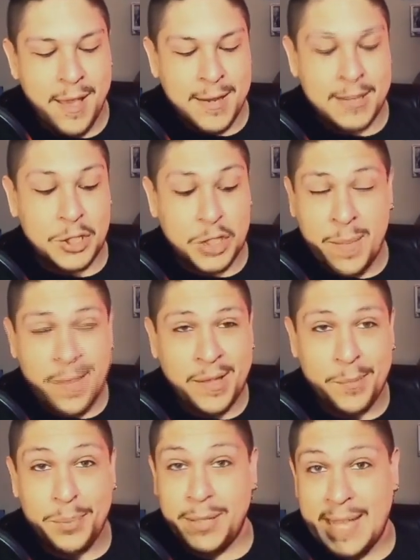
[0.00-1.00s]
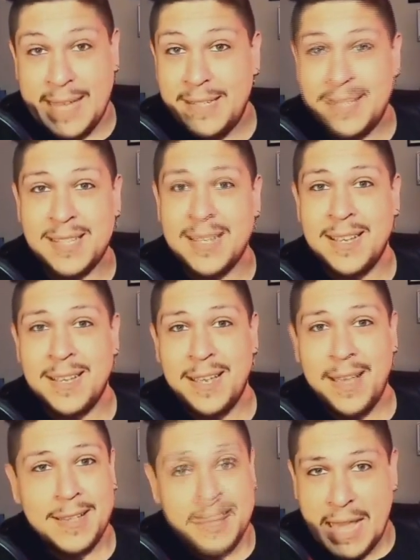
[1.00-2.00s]
Did she make a plate?
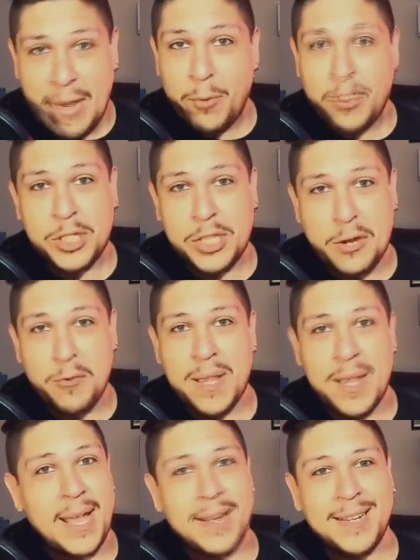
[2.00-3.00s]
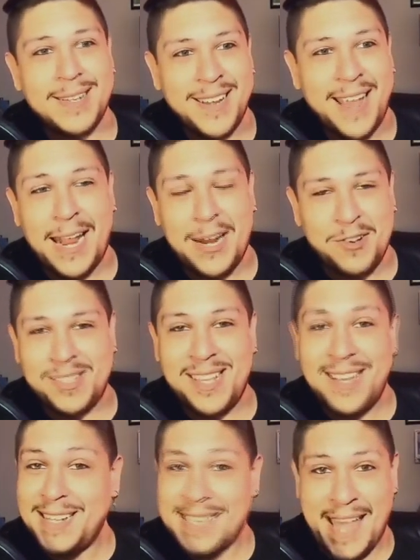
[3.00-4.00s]
Is that what she created? And you're saying
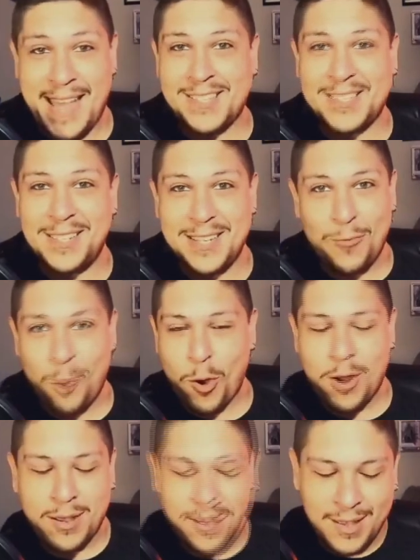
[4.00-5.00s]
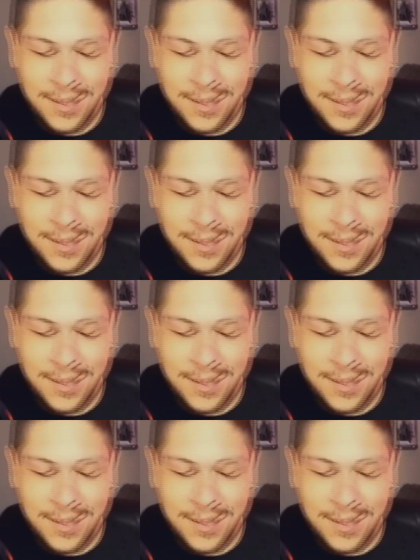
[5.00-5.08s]
it's excellent work?